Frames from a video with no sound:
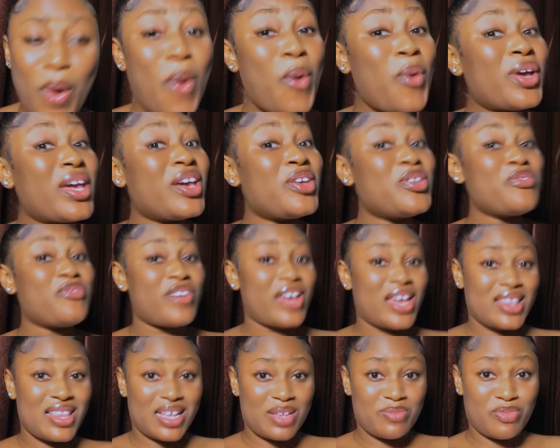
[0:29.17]
Okay, you've
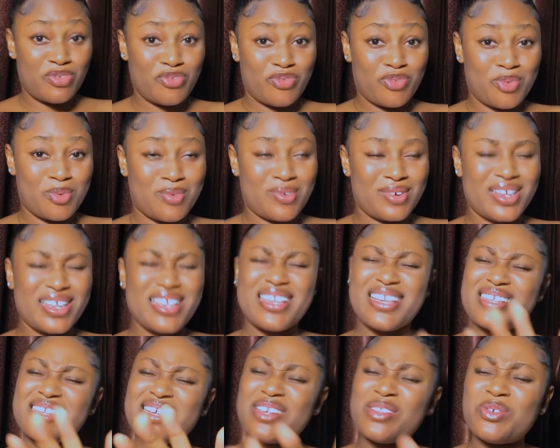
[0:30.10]
heard that before.
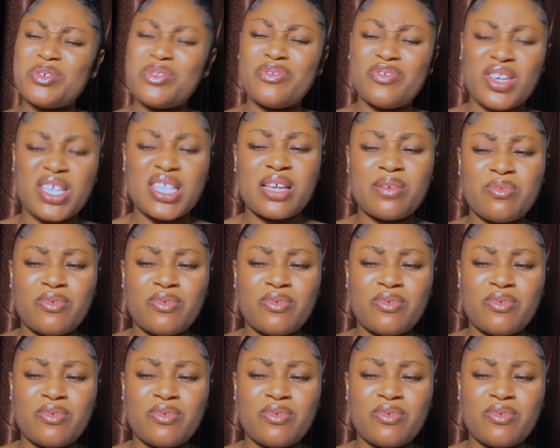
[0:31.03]
Yes, I know you've heard that